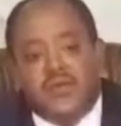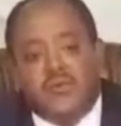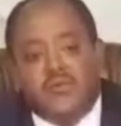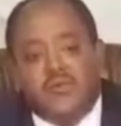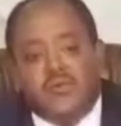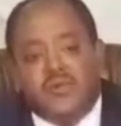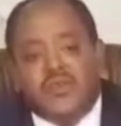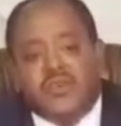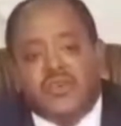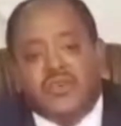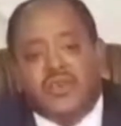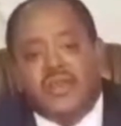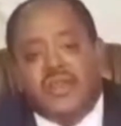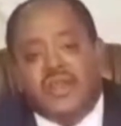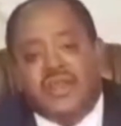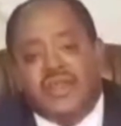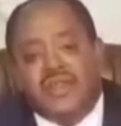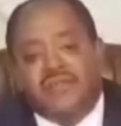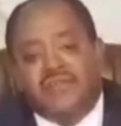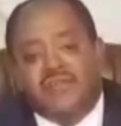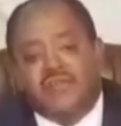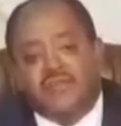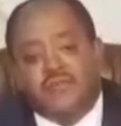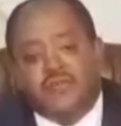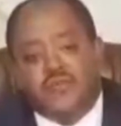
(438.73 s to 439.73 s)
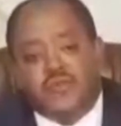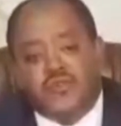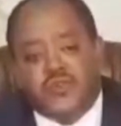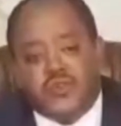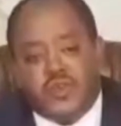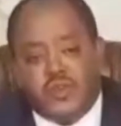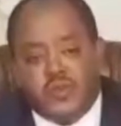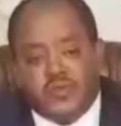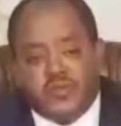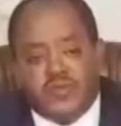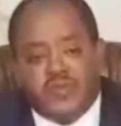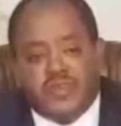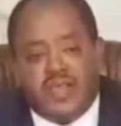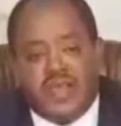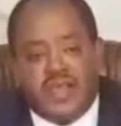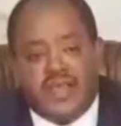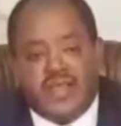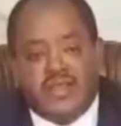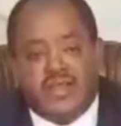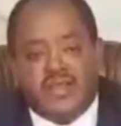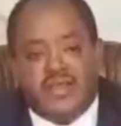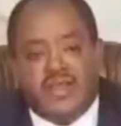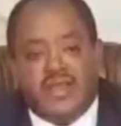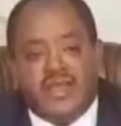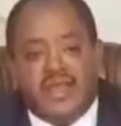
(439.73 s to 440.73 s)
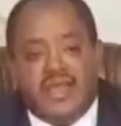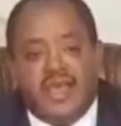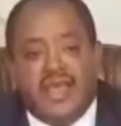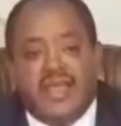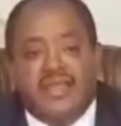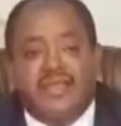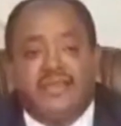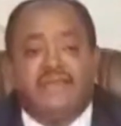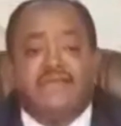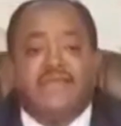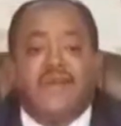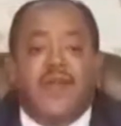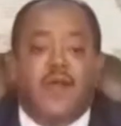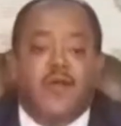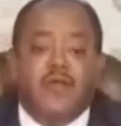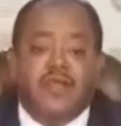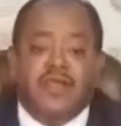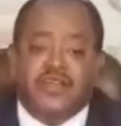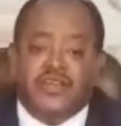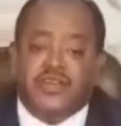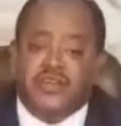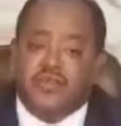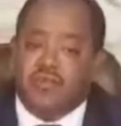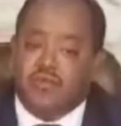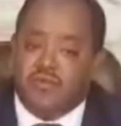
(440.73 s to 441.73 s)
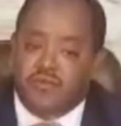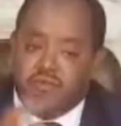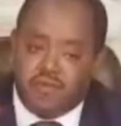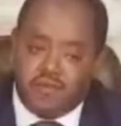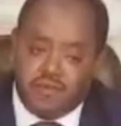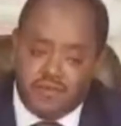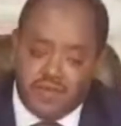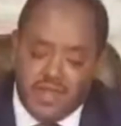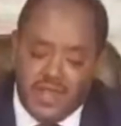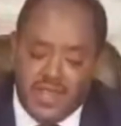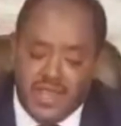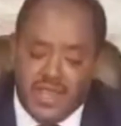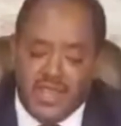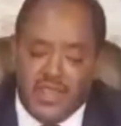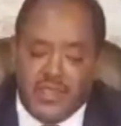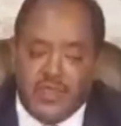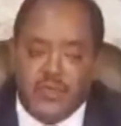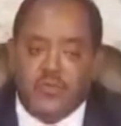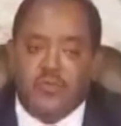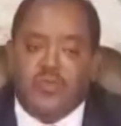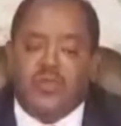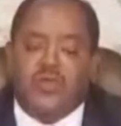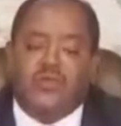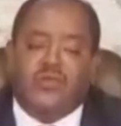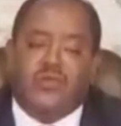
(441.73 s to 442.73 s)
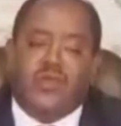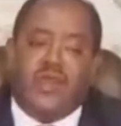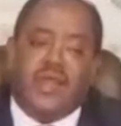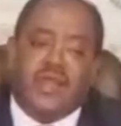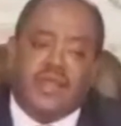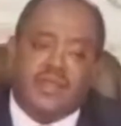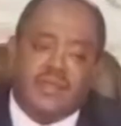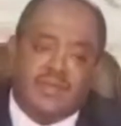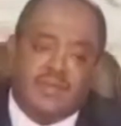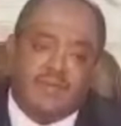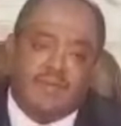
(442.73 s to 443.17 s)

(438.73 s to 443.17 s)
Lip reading: which leads to genocide and the violation of human rights.